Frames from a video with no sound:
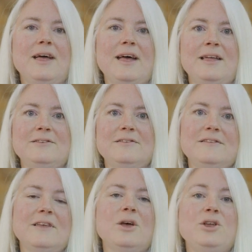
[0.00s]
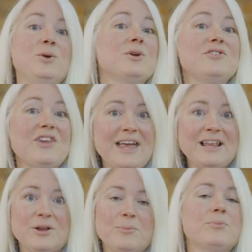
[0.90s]
and you can
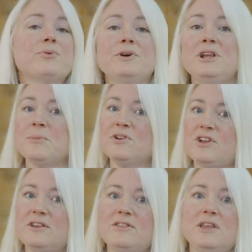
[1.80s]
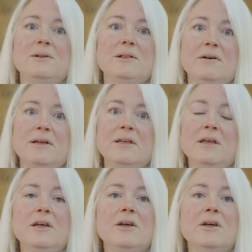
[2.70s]
tailor pretty much anything you like